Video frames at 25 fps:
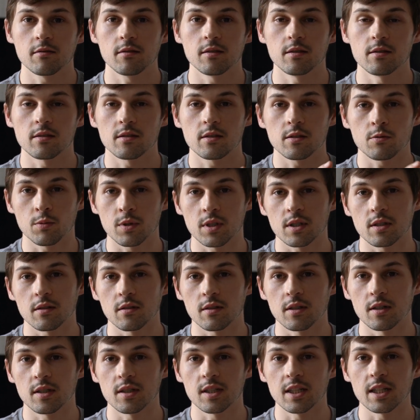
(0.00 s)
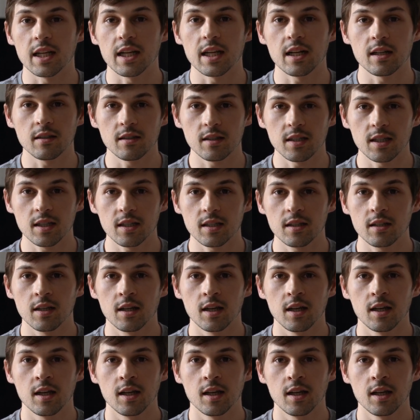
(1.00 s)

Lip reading: in Switzerland and Italy,